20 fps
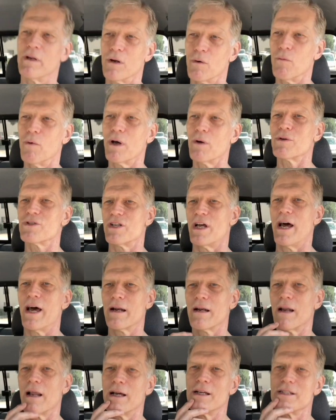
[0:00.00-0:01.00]
and one was
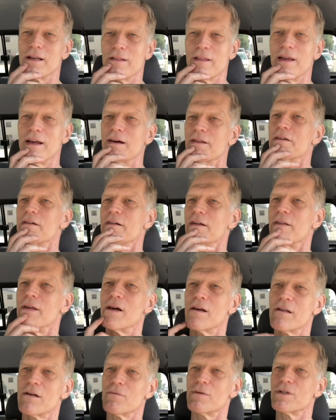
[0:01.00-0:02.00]
analyzing the other, and
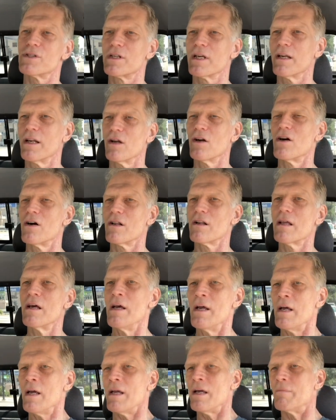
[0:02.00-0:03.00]
the other was getting all
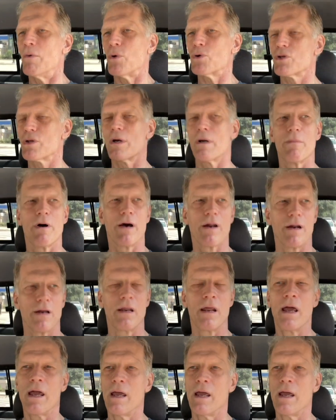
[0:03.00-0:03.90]
emotional about it.